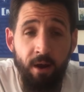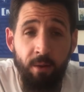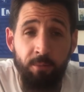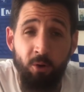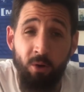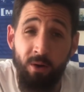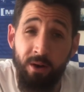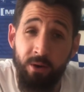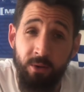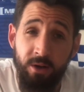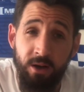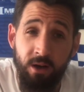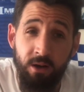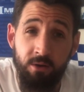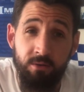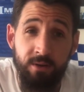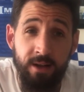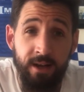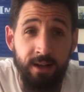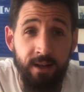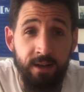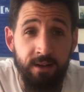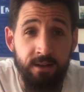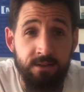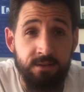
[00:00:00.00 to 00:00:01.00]
I'm not going to include
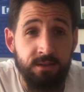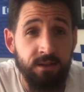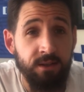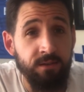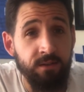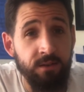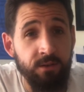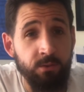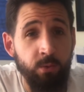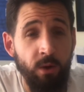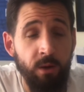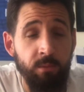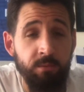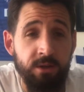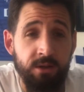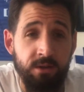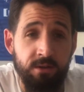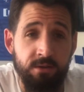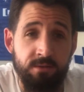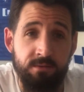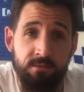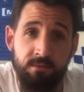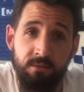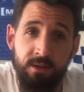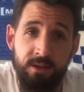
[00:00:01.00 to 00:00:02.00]
Elliot List in this one
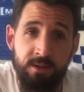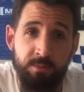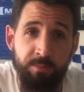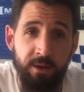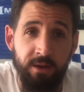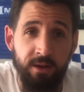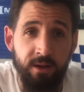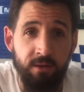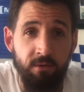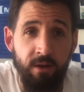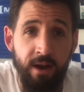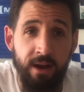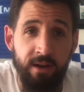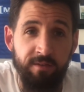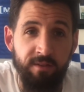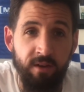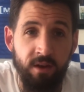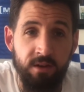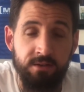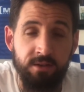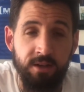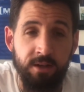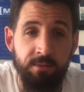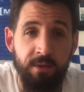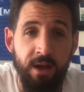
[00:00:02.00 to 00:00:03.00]
because he's been in around the
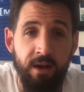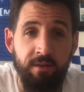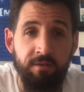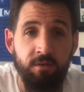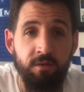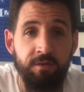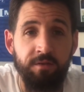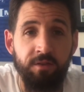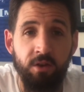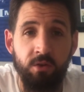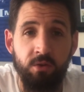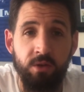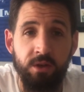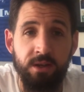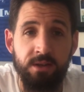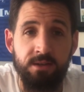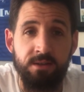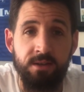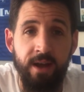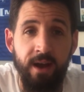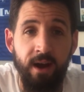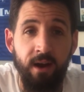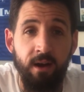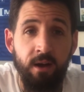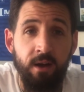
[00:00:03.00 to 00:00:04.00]
first team now for a few years
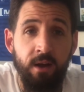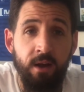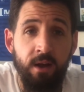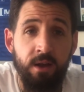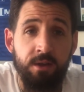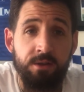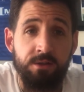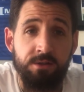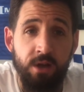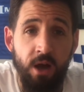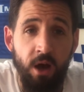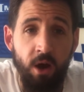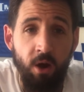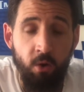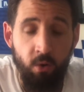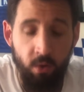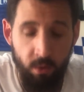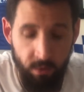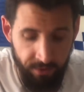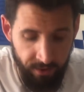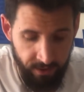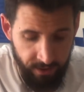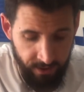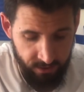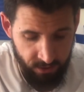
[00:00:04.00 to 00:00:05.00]
now. So
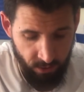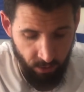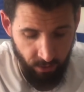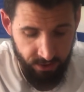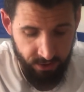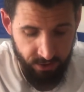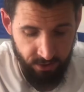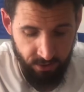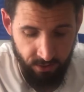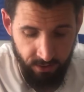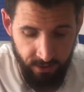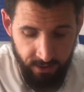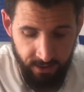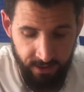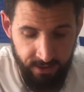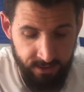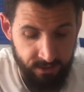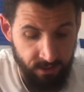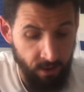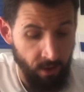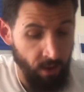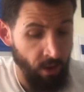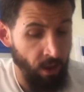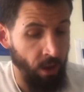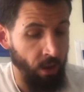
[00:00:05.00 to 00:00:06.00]
the next question
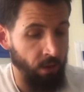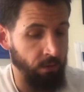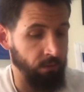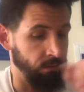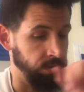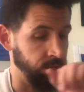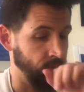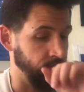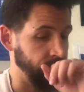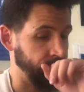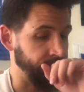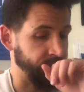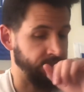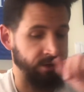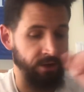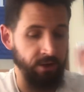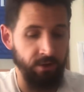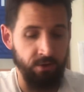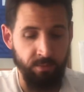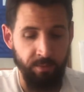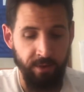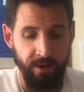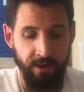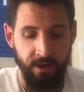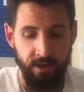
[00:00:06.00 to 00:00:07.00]
is,
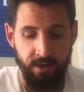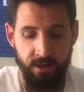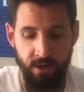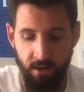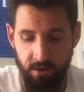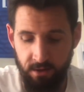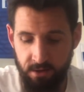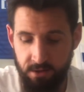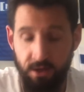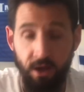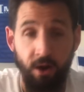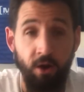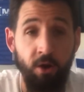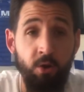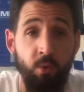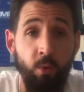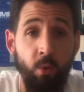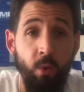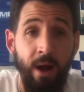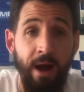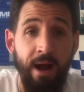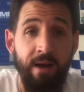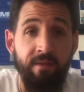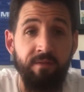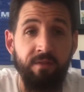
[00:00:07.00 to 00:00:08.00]
excuse me, youngster who
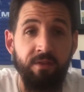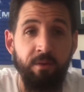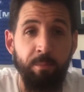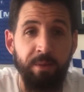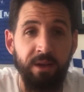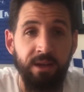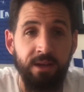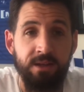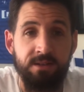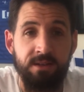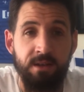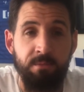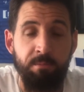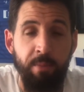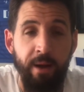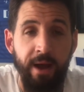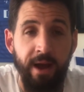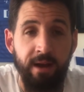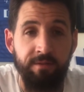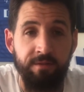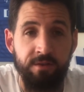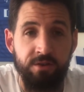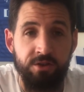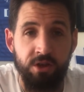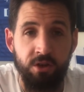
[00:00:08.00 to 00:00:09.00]
will have the biggest
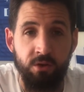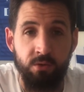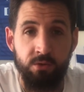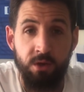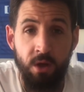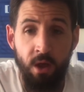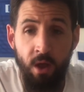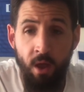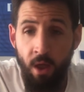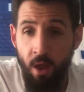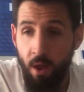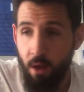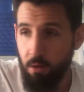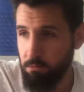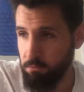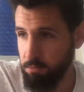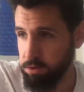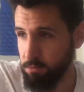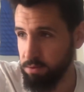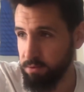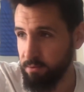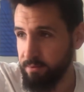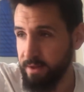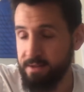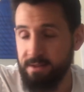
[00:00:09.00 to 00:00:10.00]
impact for Gills.
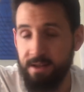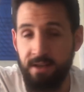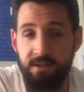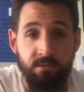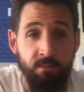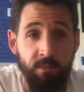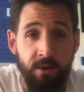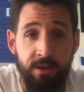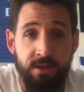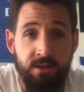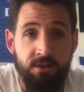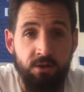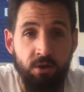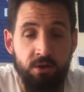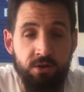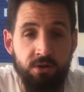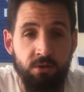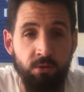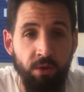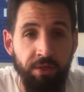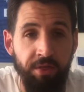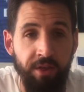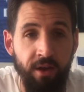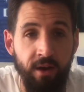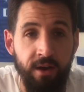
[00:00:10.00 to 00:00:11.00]
That doesn't mean he's got to
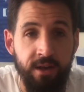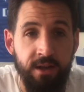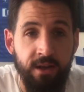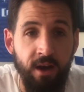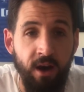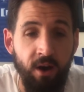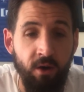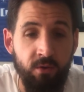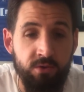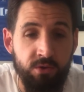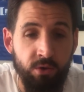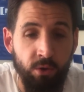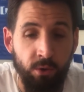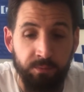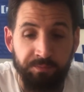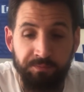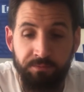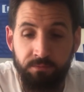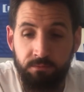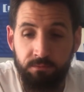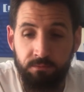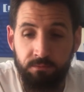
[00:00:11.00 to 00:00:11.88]
score 30 goals or